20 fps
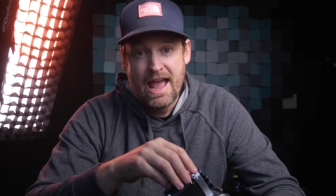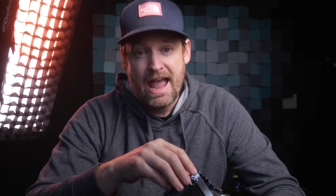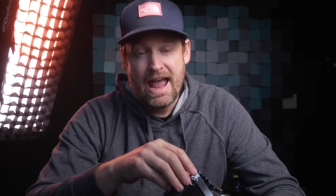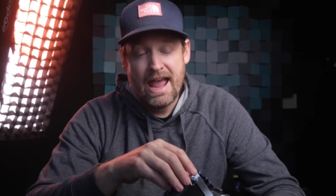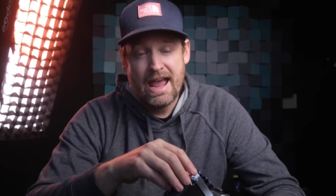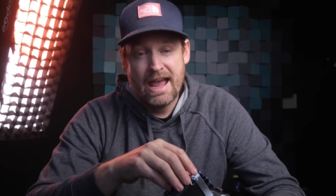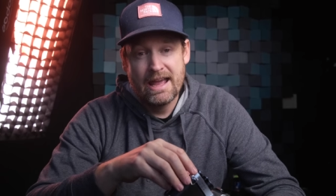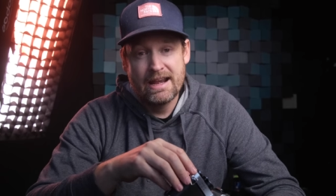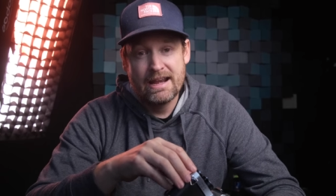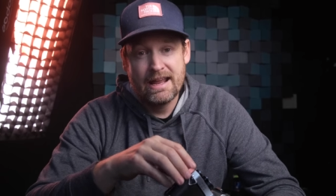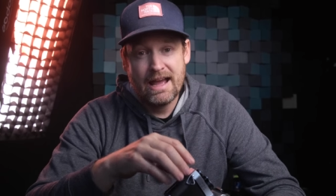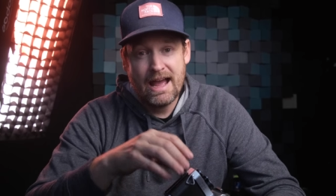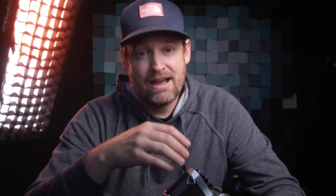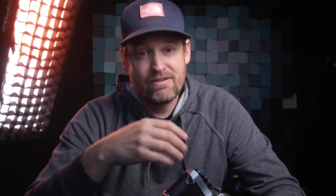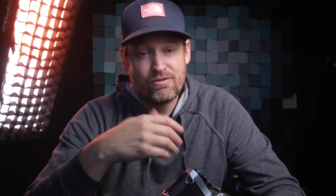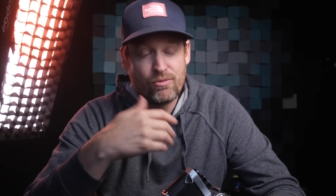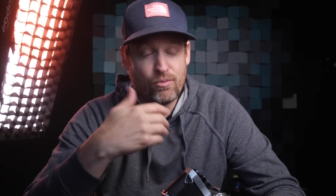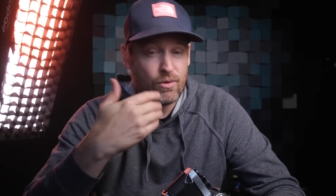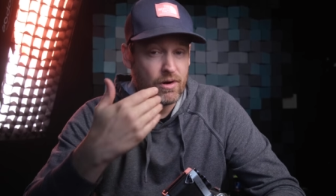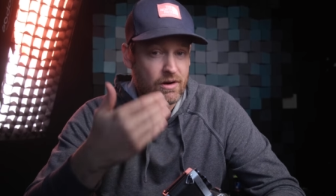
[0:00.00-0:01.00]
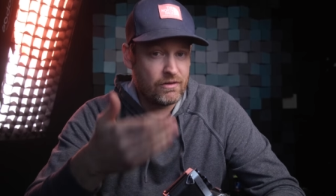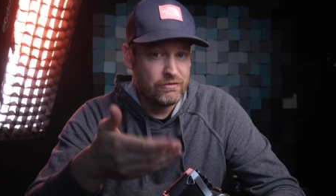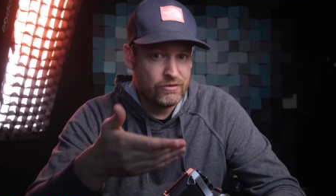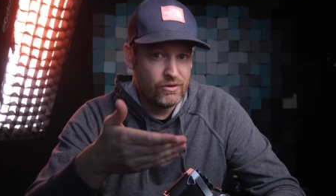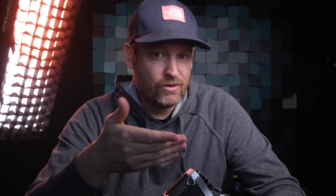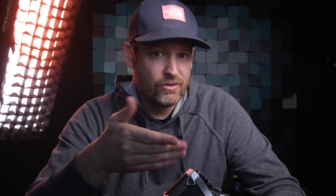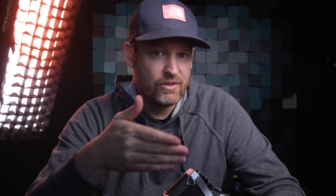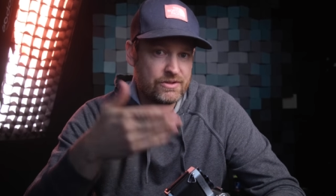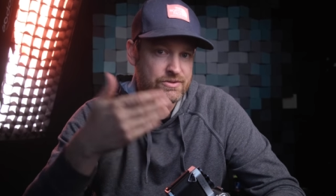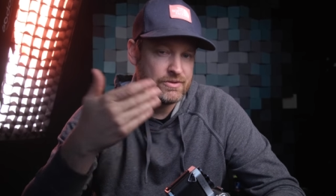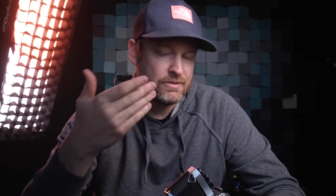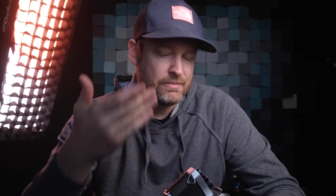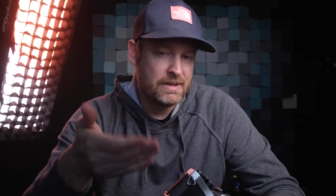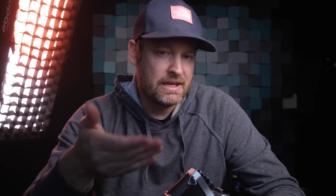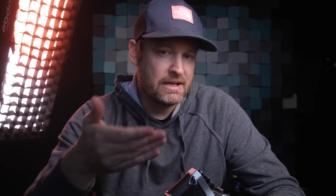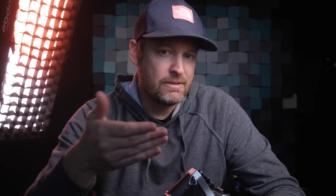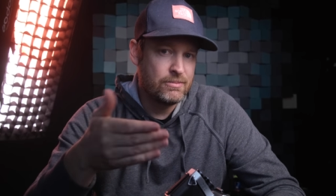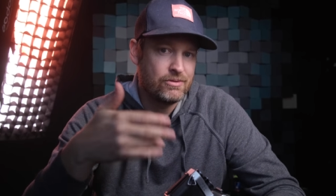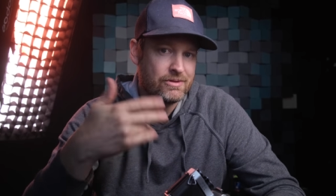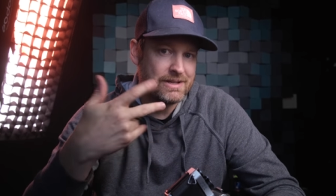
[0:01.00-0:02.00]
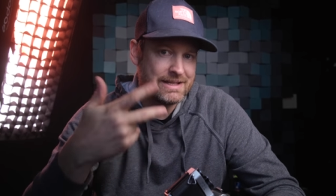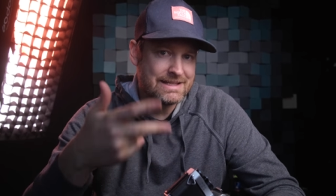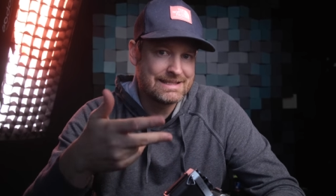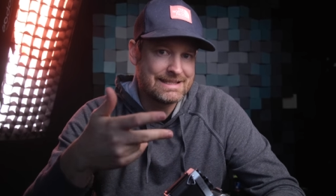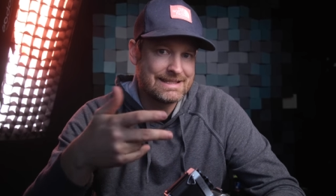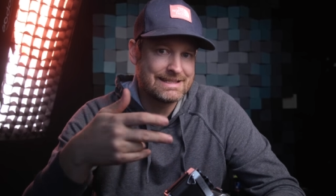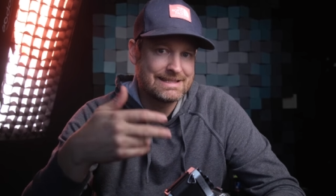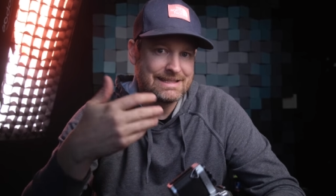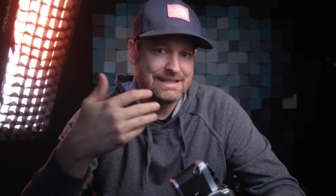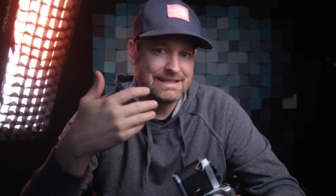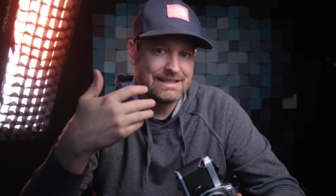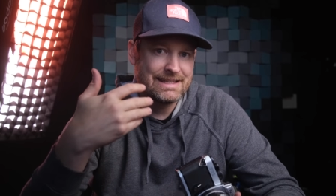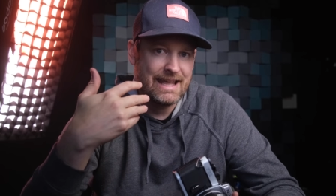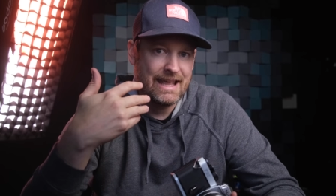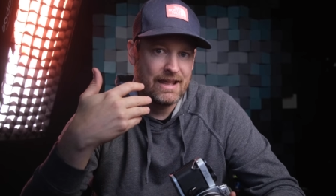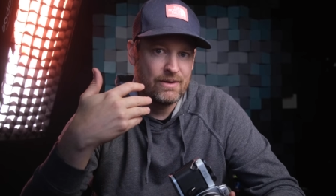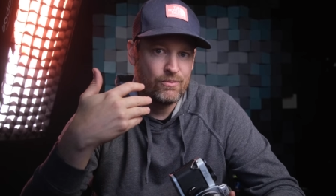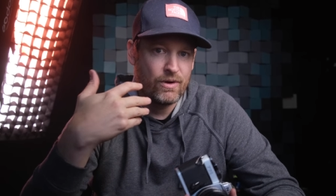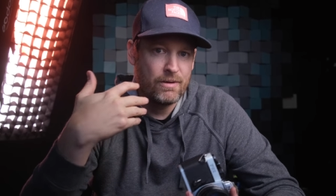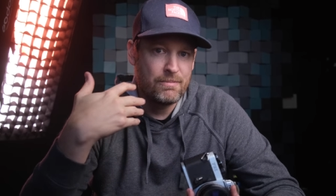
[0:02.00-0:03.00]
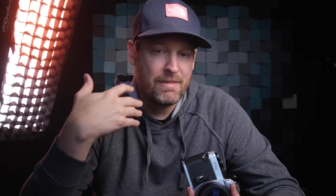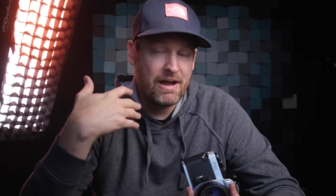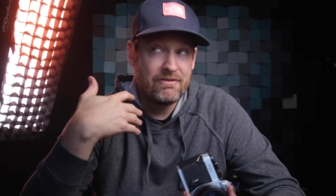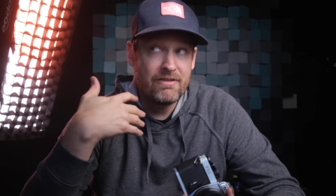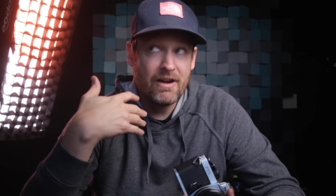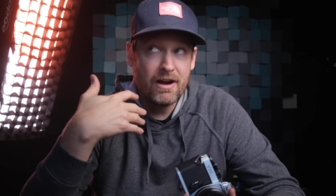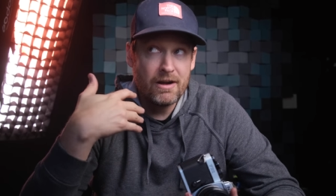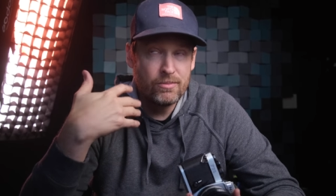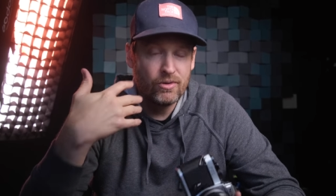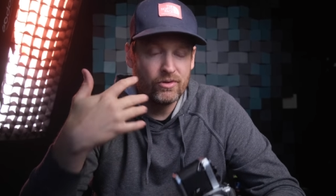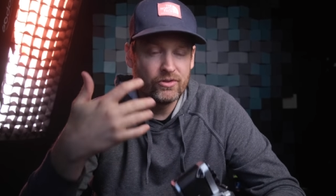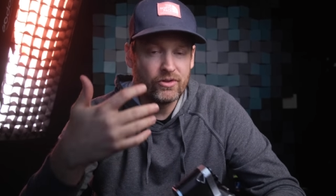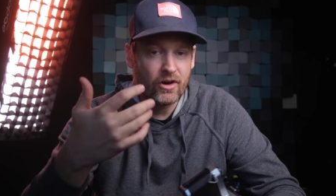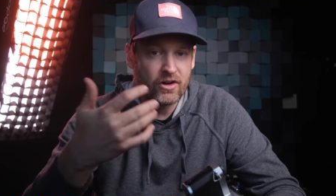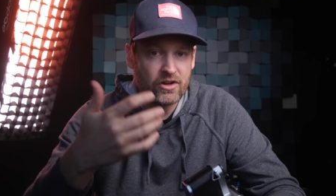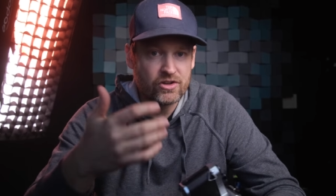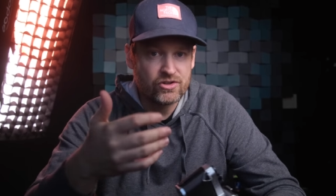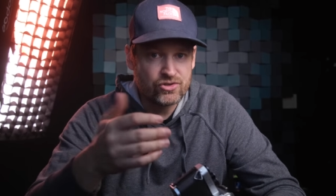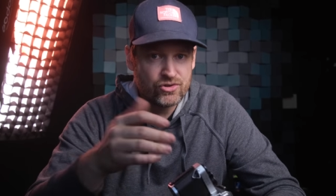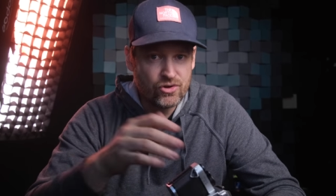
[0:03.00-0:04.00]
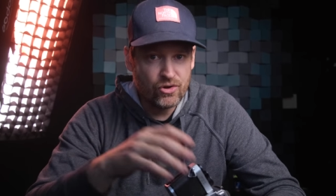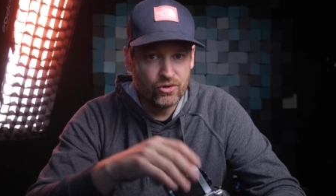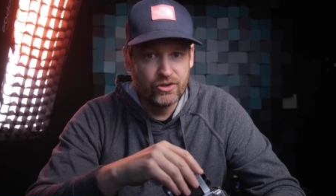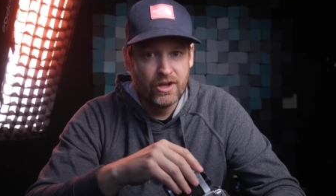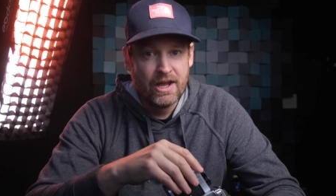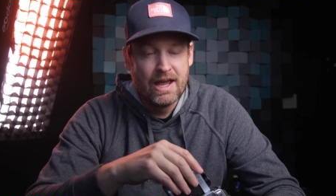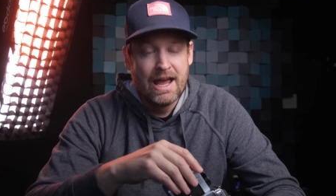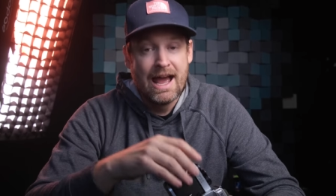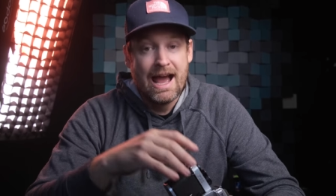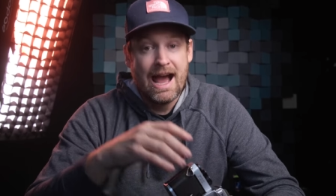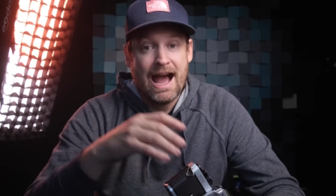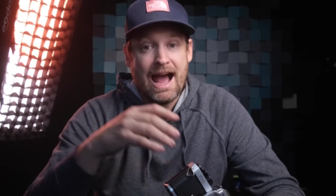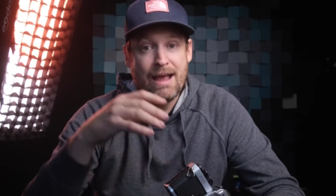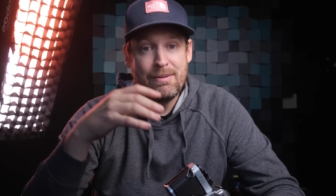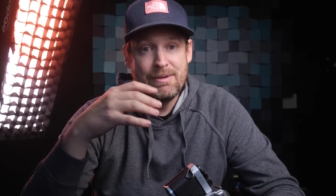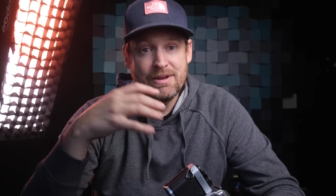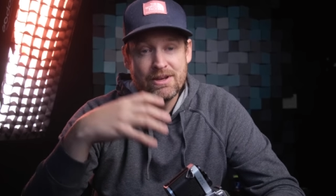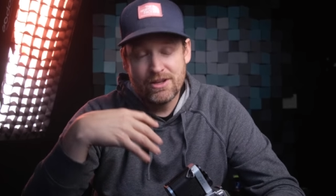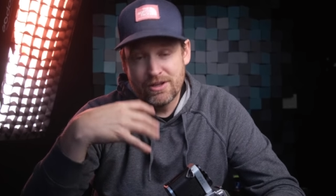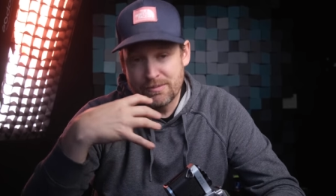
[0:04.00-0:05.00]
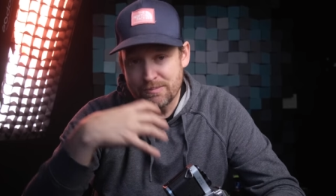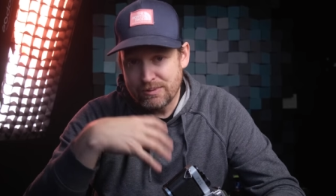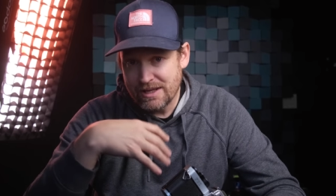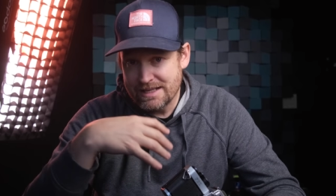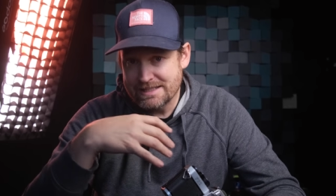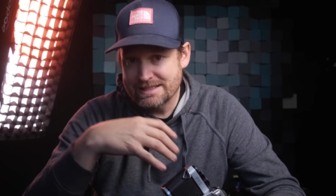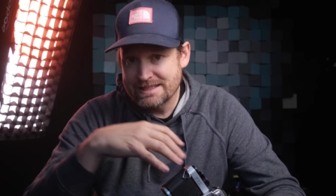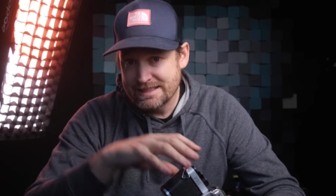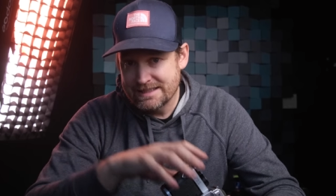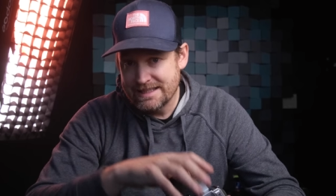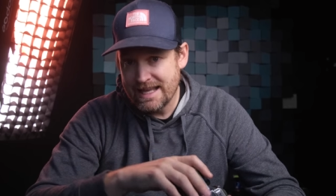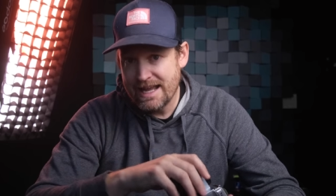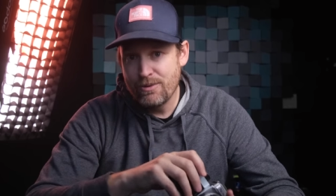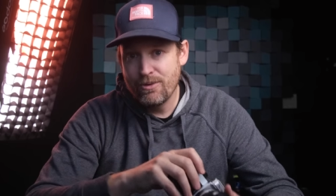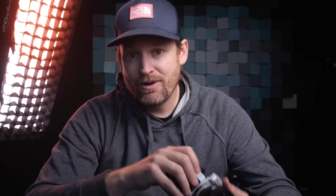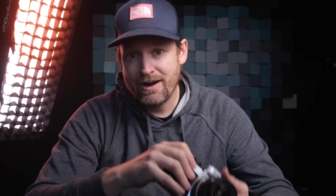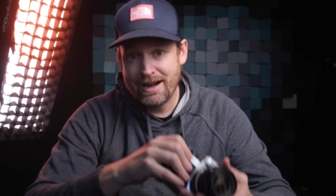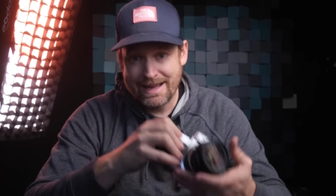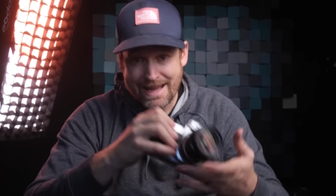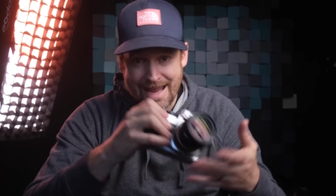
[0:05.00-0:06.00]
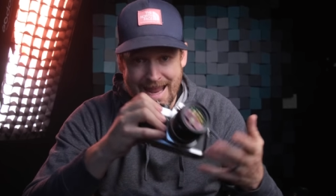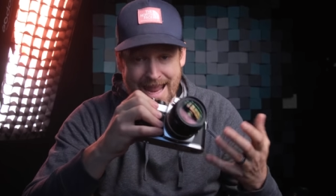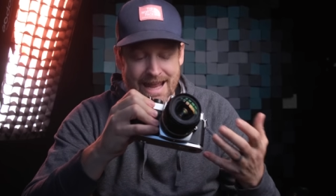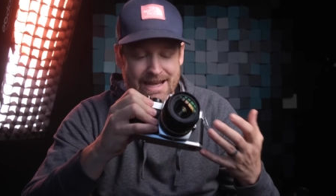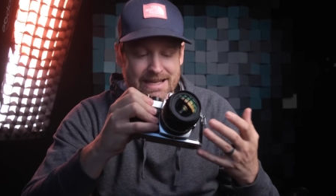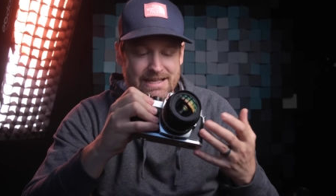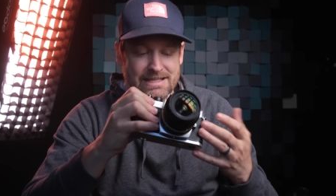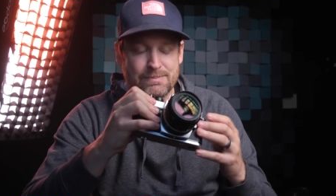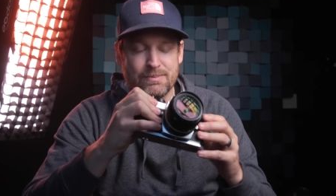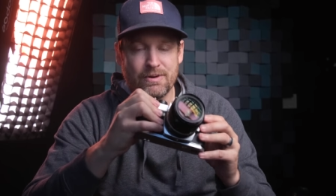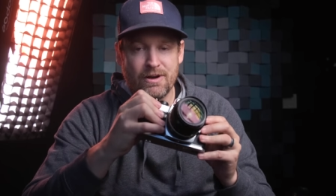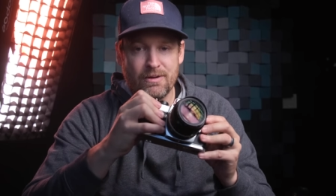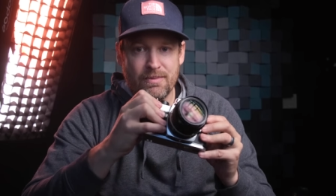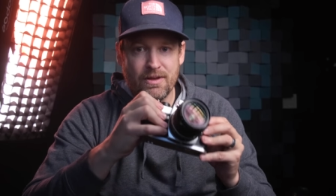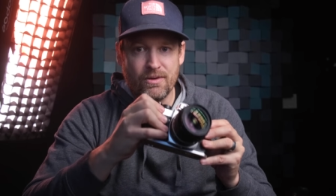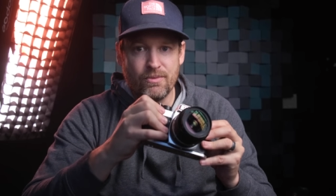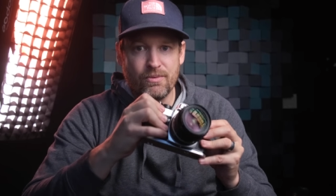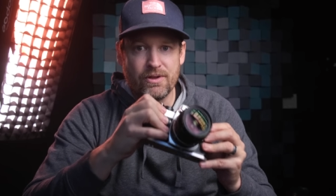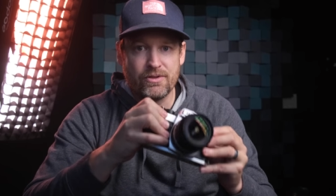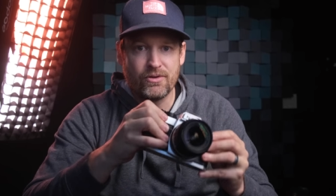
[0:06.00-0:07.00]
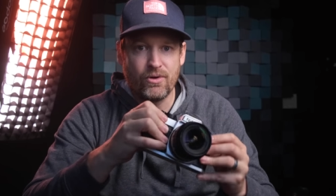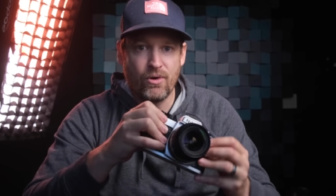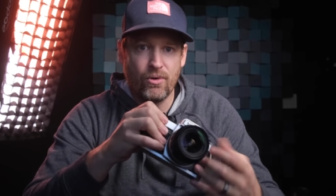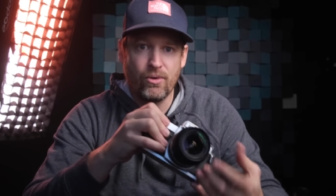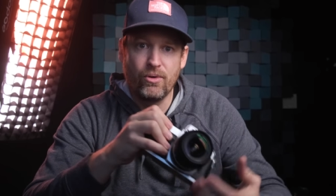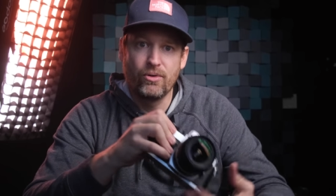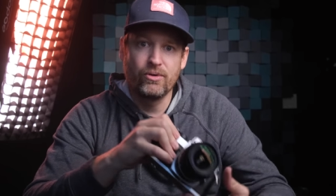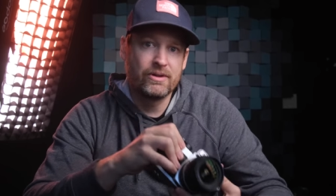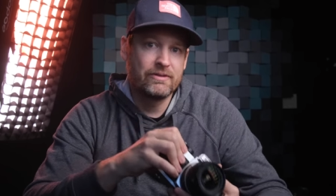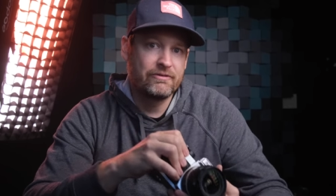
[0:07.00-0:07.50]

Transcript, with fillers: And I have a workflow that's repeatable, consistent, and where my variables are controlled. I'm in a good place today where I can experiment with old